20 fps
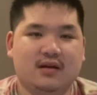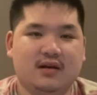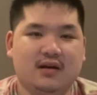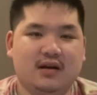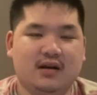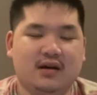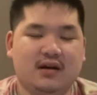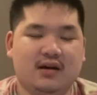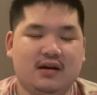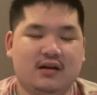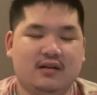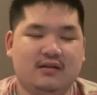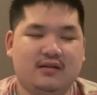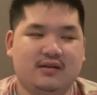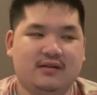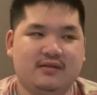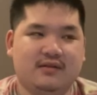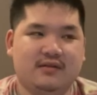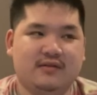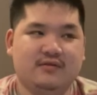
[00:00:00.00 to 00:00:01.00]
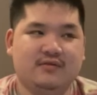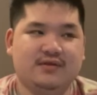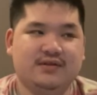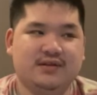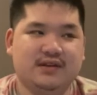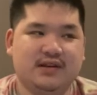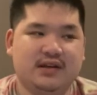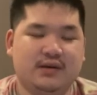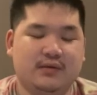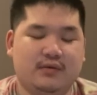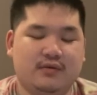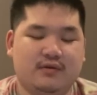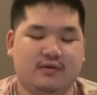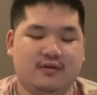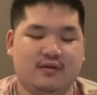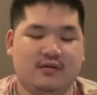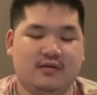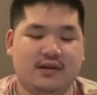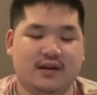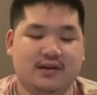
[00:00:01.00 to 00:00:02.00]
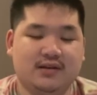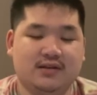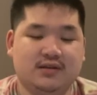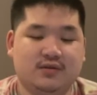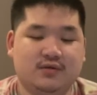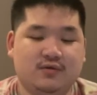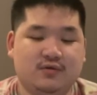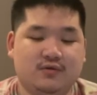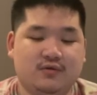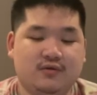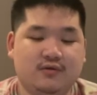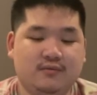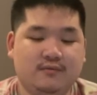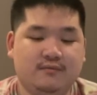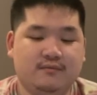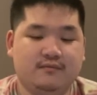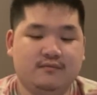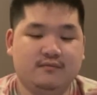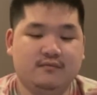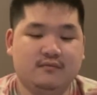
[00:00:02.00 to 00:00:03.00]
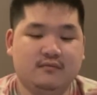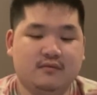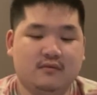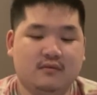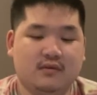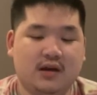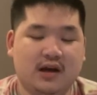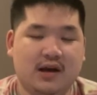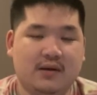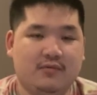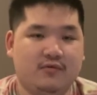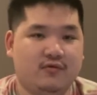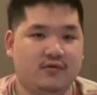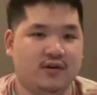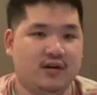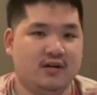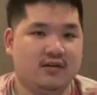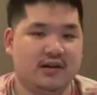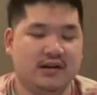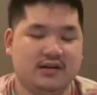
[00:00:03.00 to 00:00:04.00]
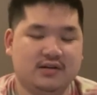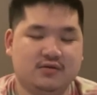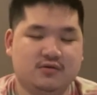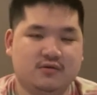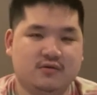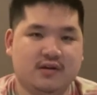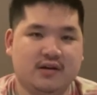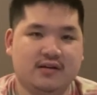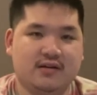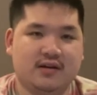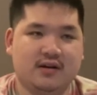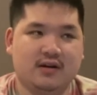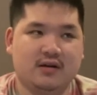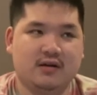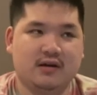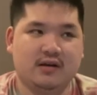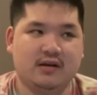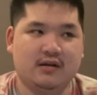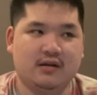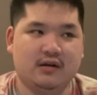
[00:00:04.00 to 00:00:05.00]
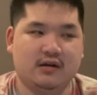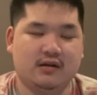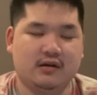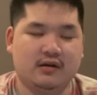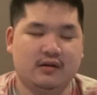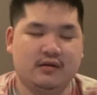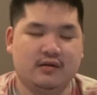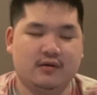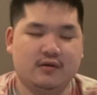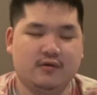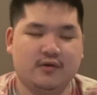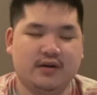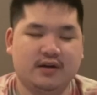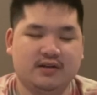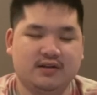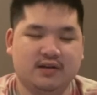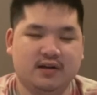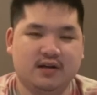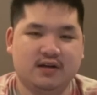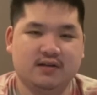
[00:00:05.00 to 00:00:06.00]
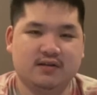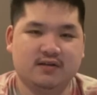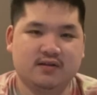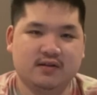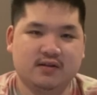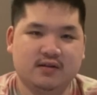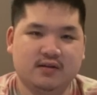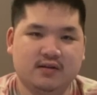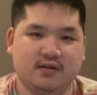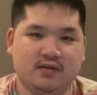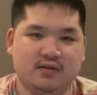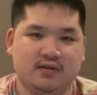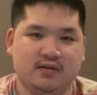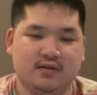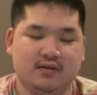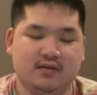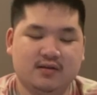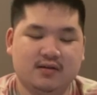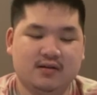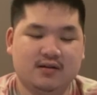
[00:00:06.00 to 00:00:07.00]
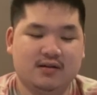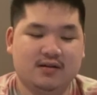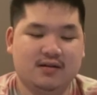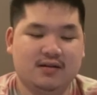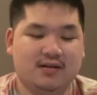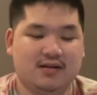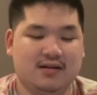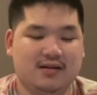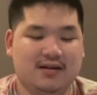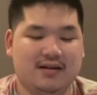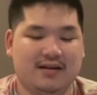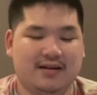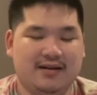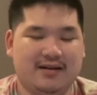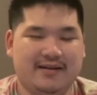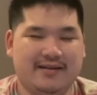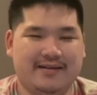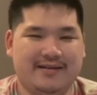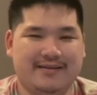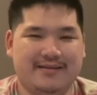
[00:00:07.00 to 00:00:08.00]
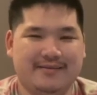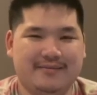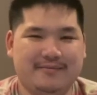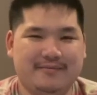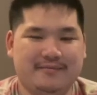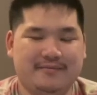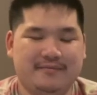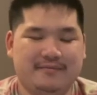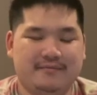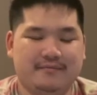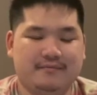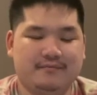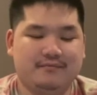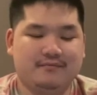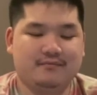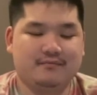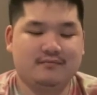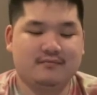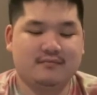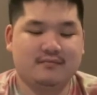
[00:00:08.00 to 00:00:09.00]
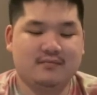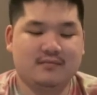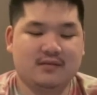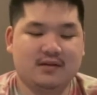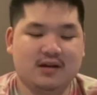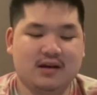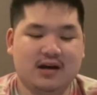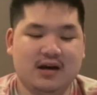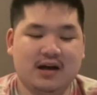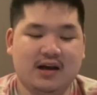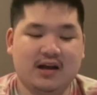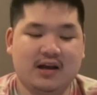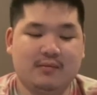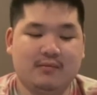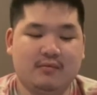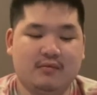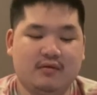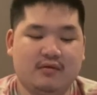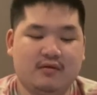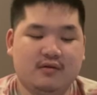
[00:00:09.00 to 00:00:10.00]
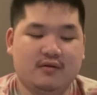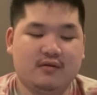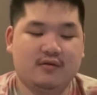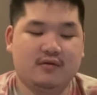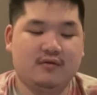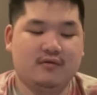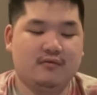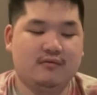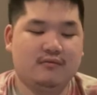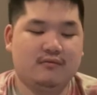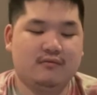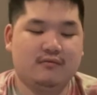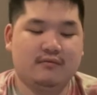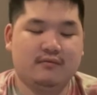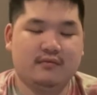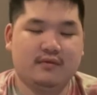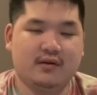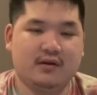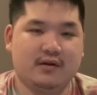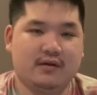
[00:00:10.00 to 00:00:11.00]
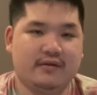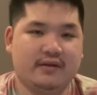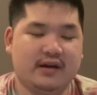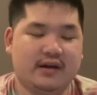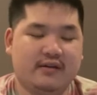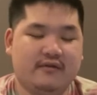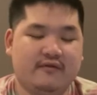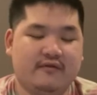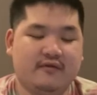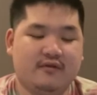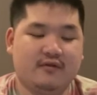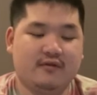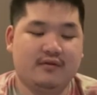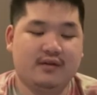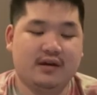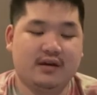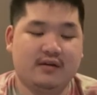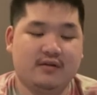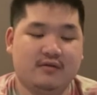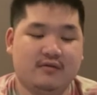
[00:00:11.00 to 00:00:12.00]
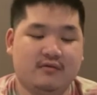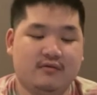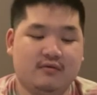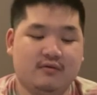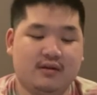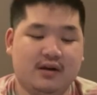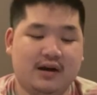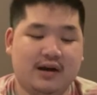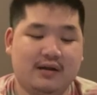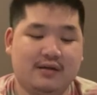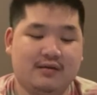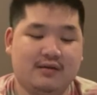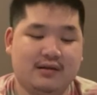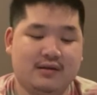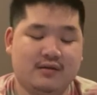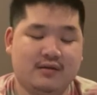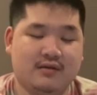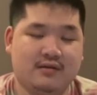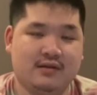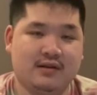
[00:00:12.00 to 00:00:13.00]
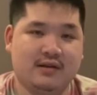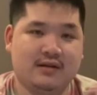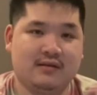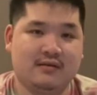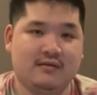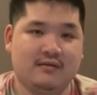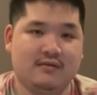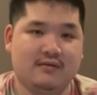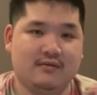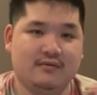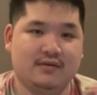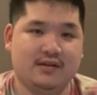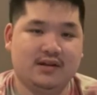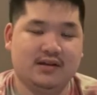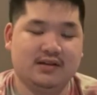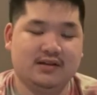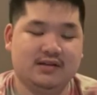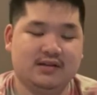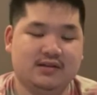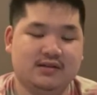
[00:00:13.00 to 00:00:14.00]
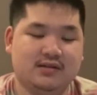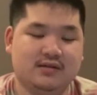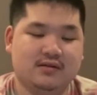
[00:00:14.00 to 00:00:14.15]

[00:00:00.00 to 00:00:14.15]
And continue studying with your online school. I'm doing online school right now and it is so exhausting. I am so thankful that you guys listened in to this,